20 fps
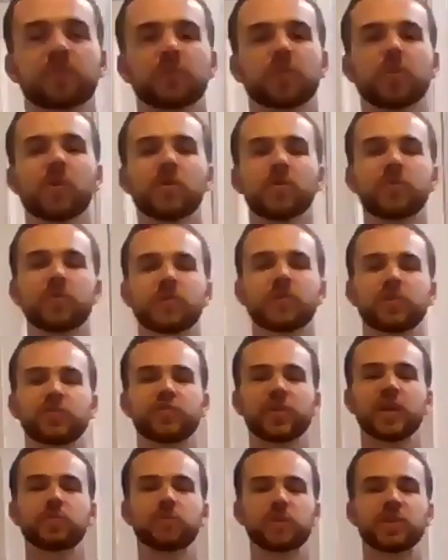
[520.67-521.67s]
We're going for the
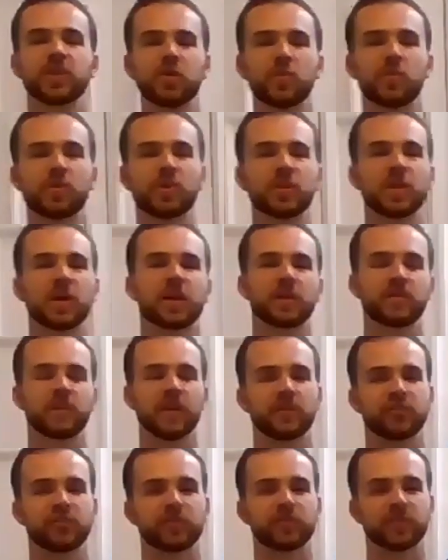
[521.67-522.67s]
shape. We don't want a lot of
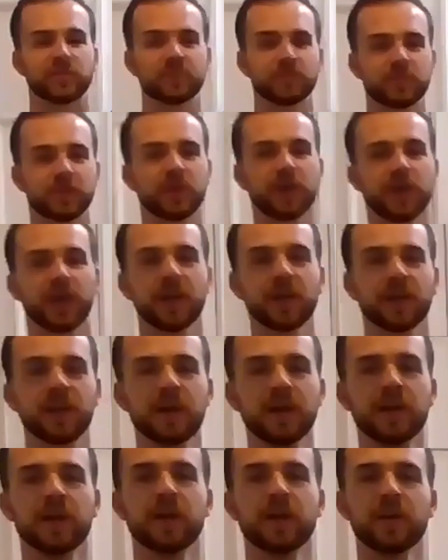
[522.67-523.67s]
tension, okay?
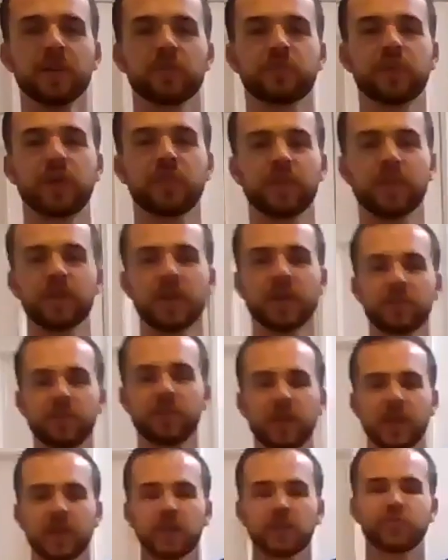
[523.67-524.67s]
So you have that nice
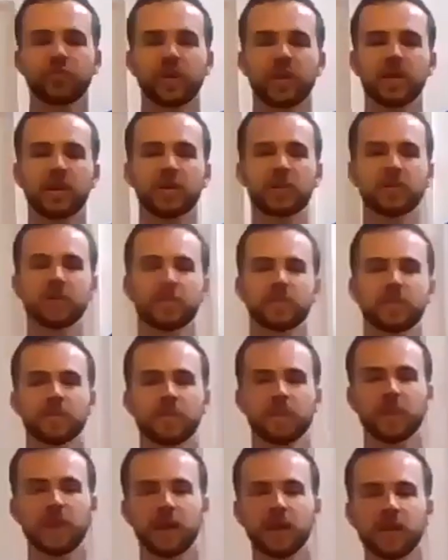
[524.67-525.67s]
handshake
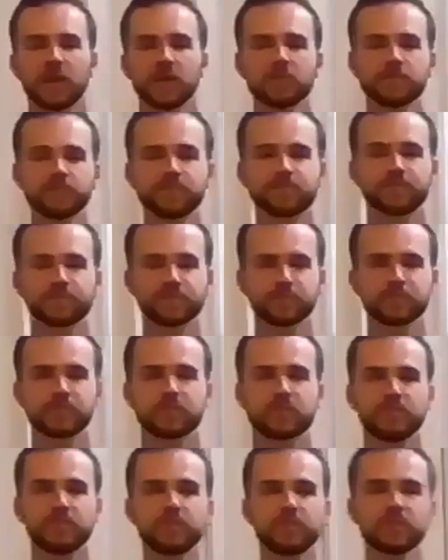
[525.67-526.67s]
hand.
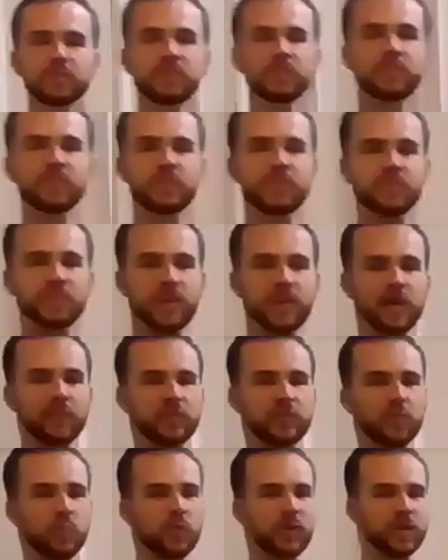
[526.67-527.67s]
I have
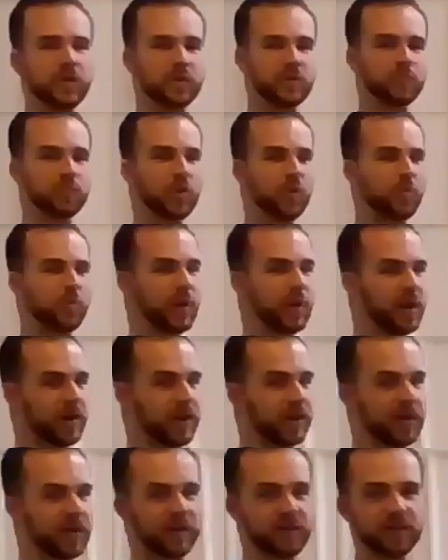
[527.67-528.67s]
some weird
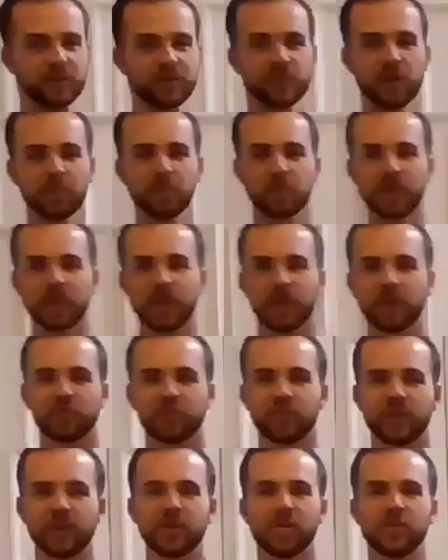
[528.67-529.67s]
robotic double
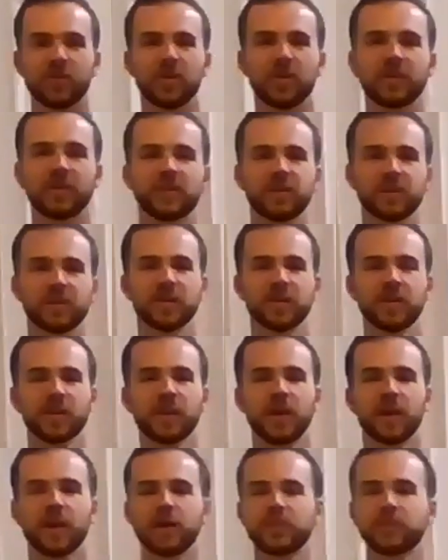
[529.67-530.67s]
handshake going on here,
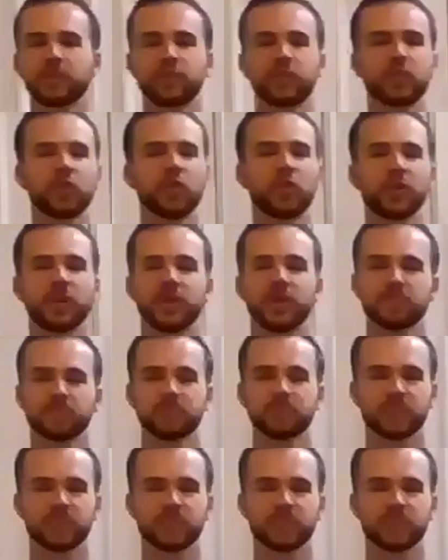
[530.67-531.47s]
and I just turn it.